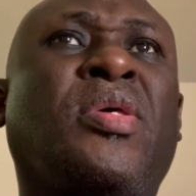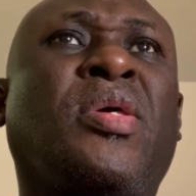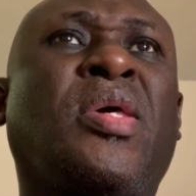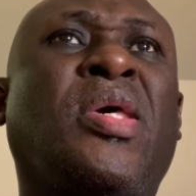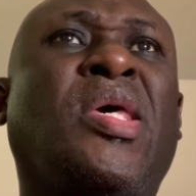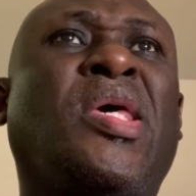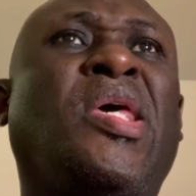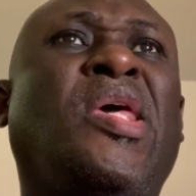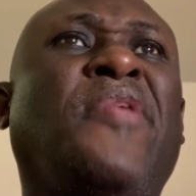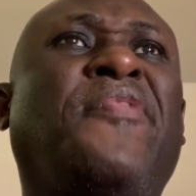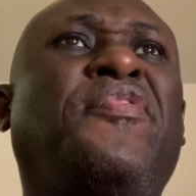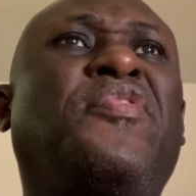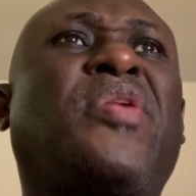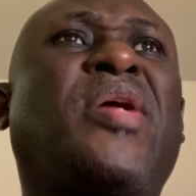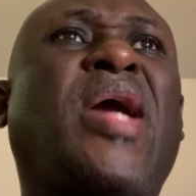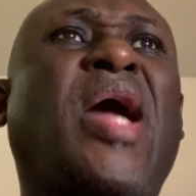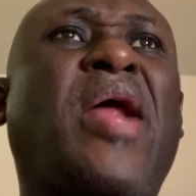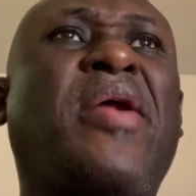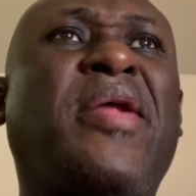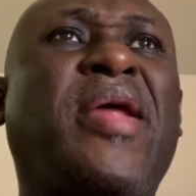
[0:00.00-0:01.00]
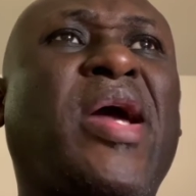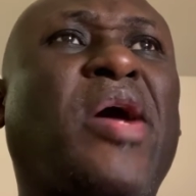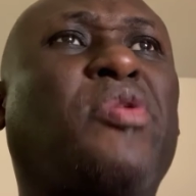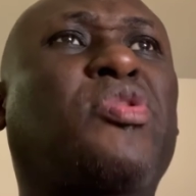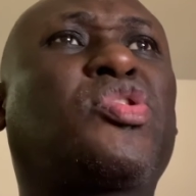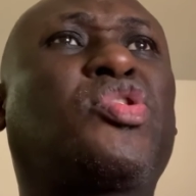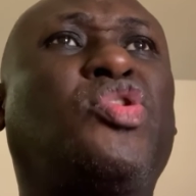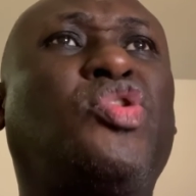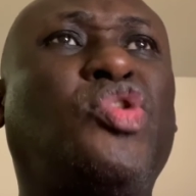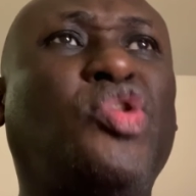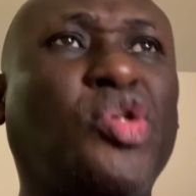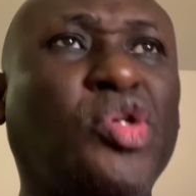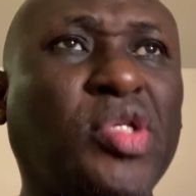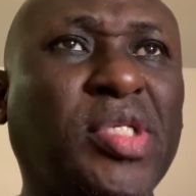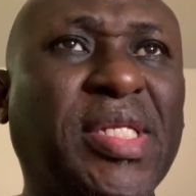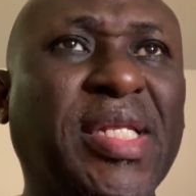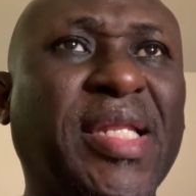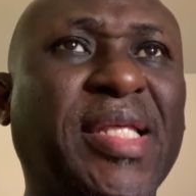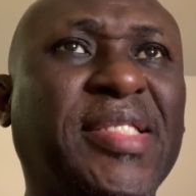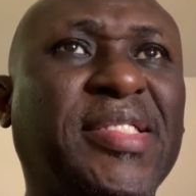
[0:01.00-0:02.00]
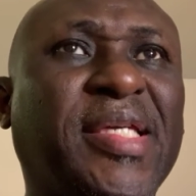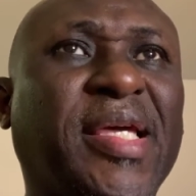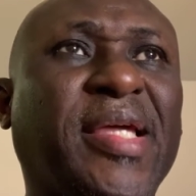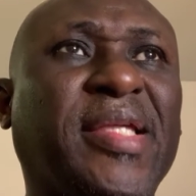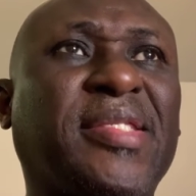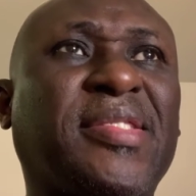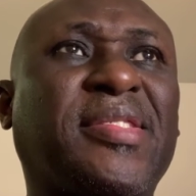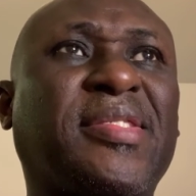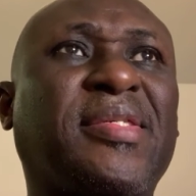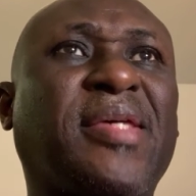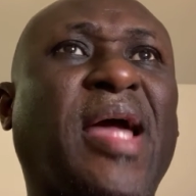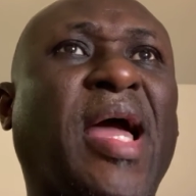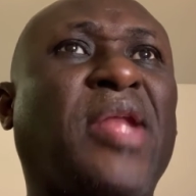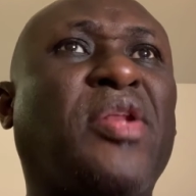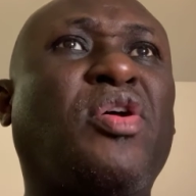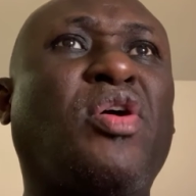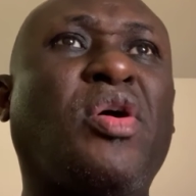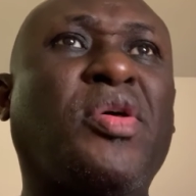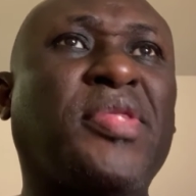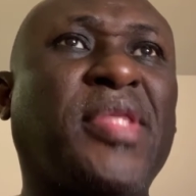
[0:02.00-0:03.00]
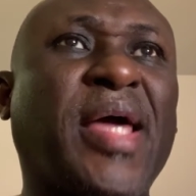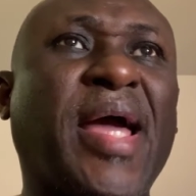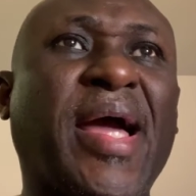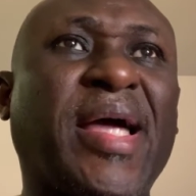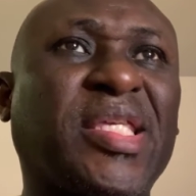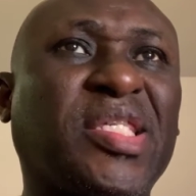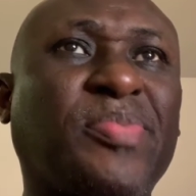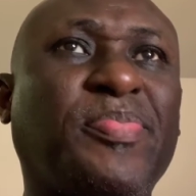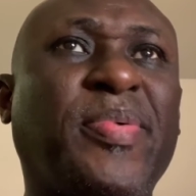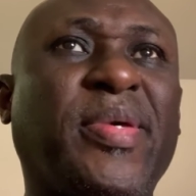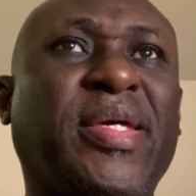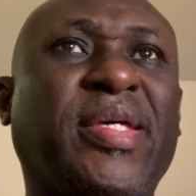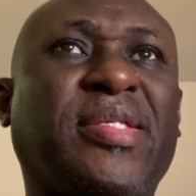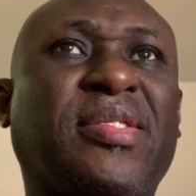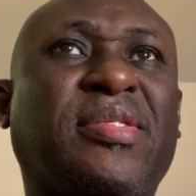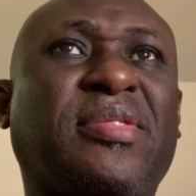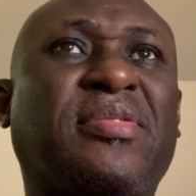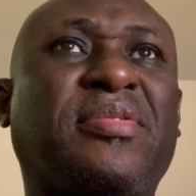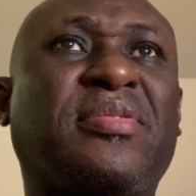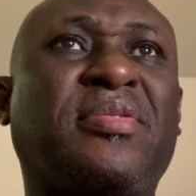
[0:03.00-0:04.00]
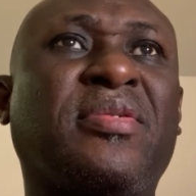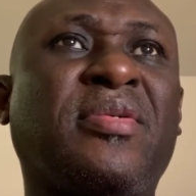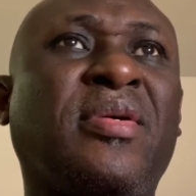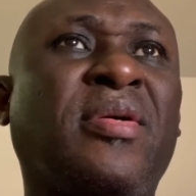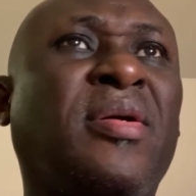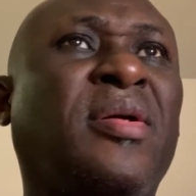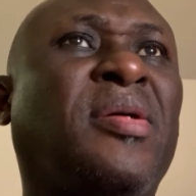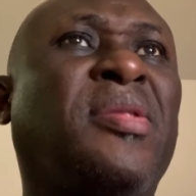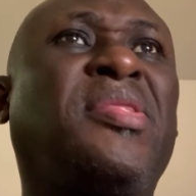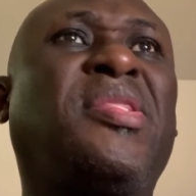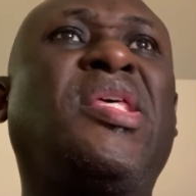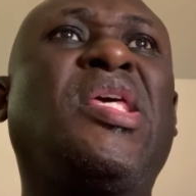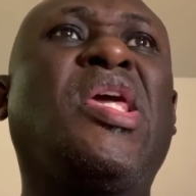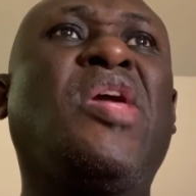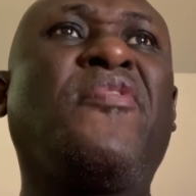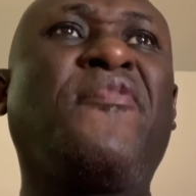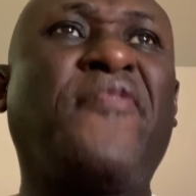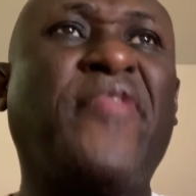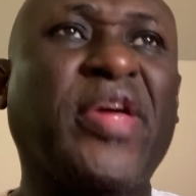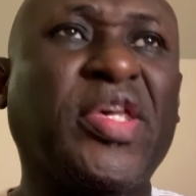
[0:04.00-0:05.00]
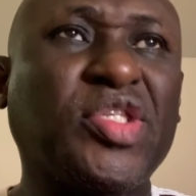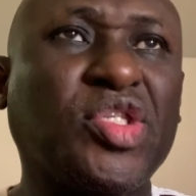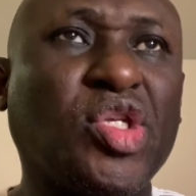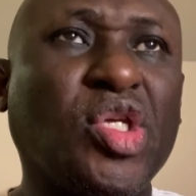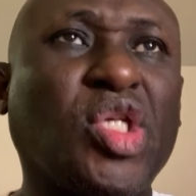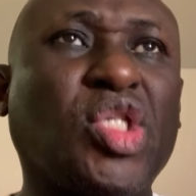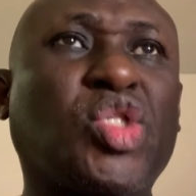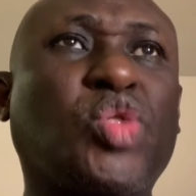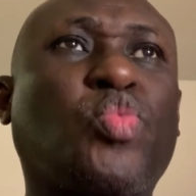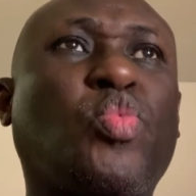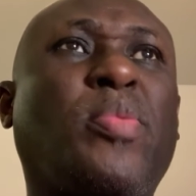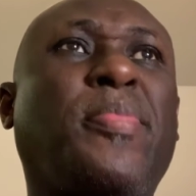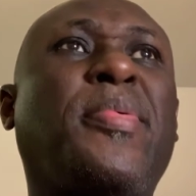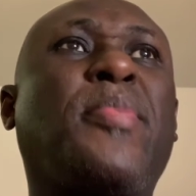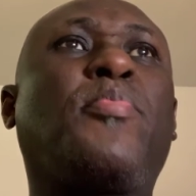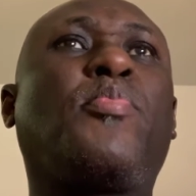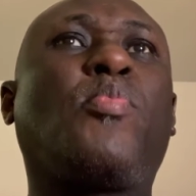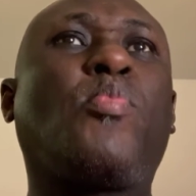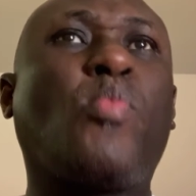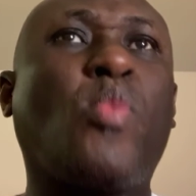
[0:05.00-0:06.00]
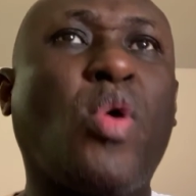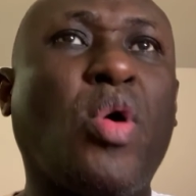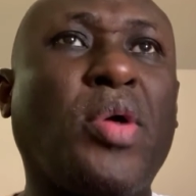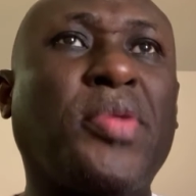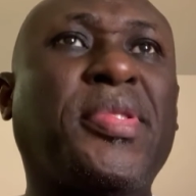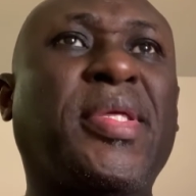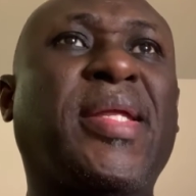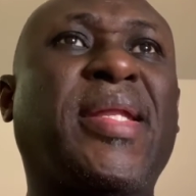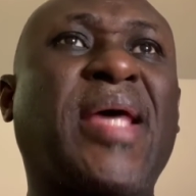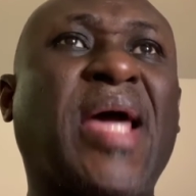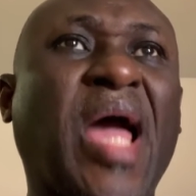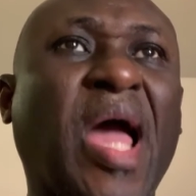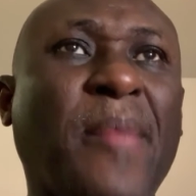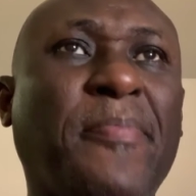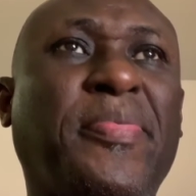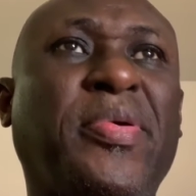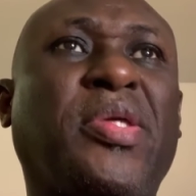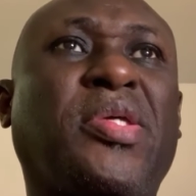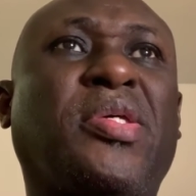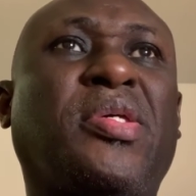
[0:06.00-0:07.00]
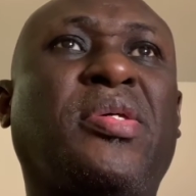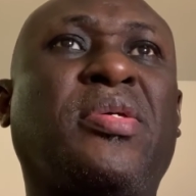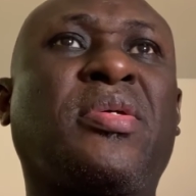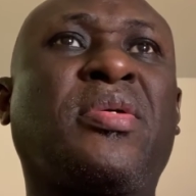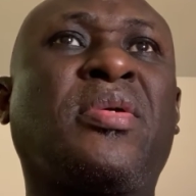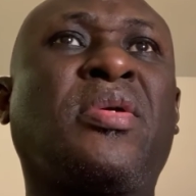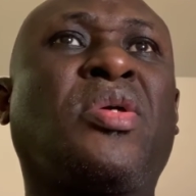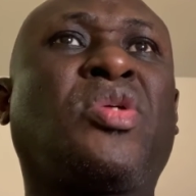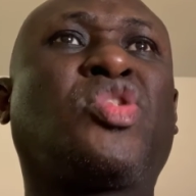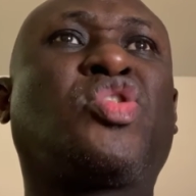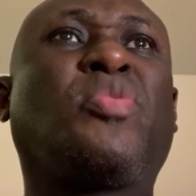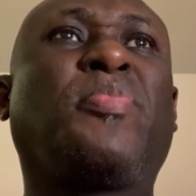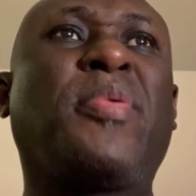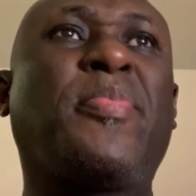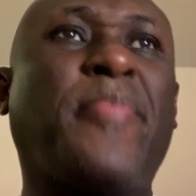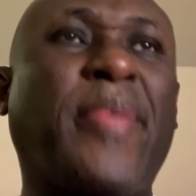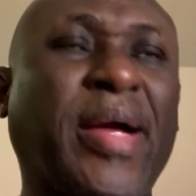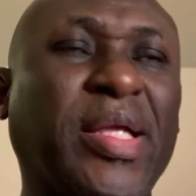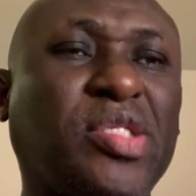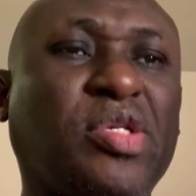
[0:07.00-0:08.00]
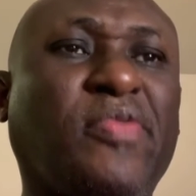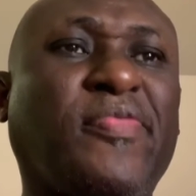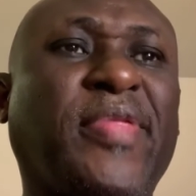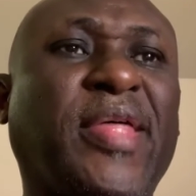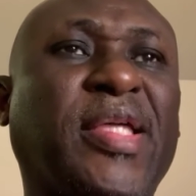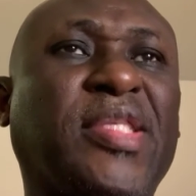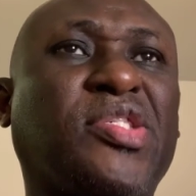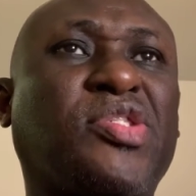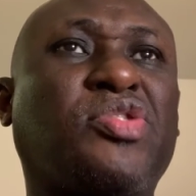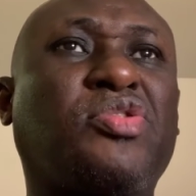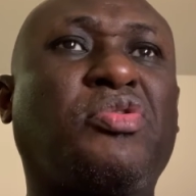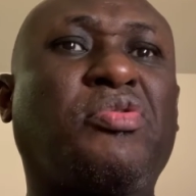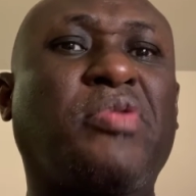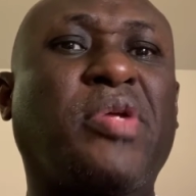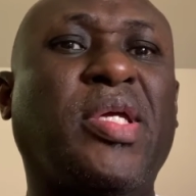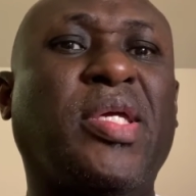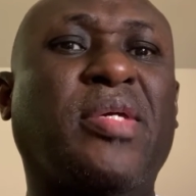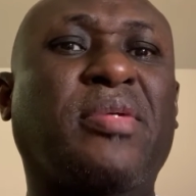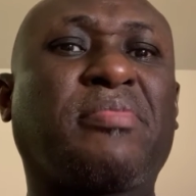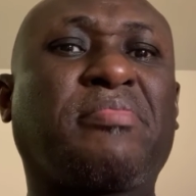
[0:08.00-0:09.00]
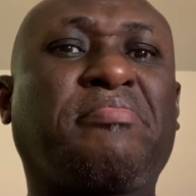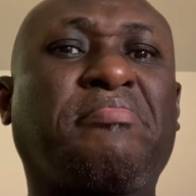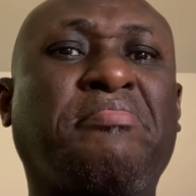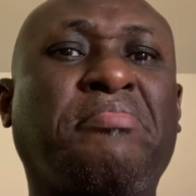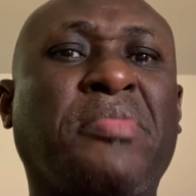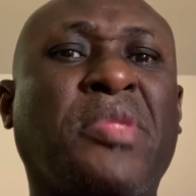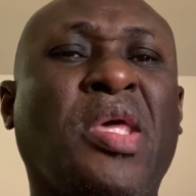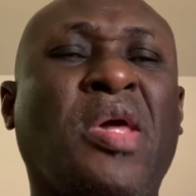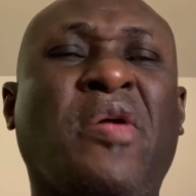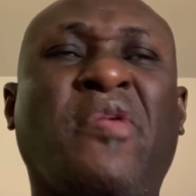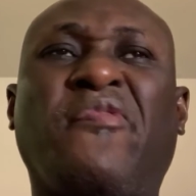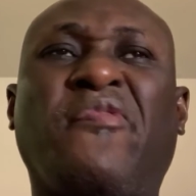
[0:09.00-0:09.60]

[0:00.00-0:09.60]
If you carry out due diligence and other aspects, the investors will be more than happy to be part of that story. For